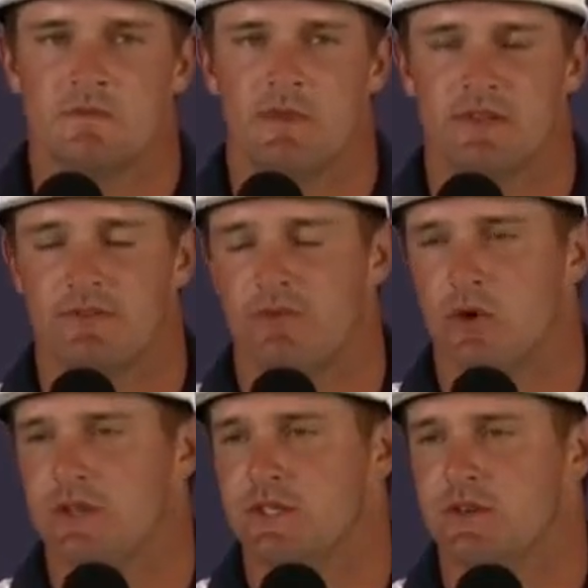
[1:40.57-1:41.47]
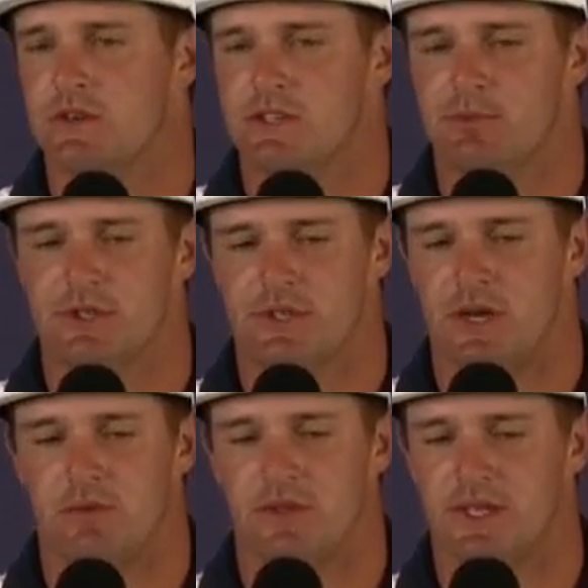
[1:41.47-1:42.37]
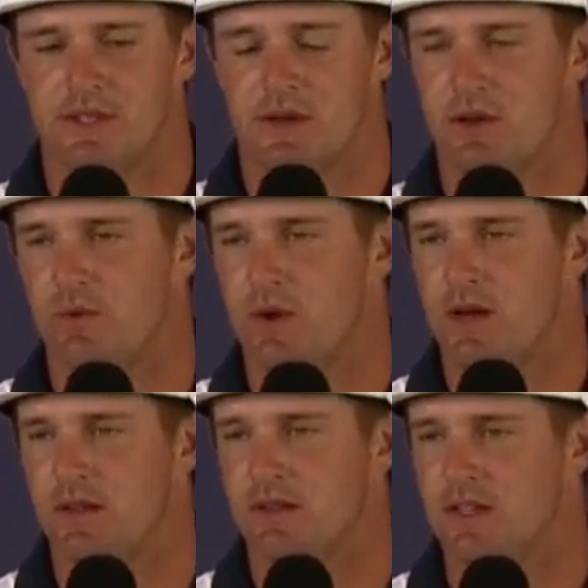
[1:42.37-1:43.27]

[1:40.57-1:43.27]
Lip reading: mental fortitude to just push on when things aren't going well.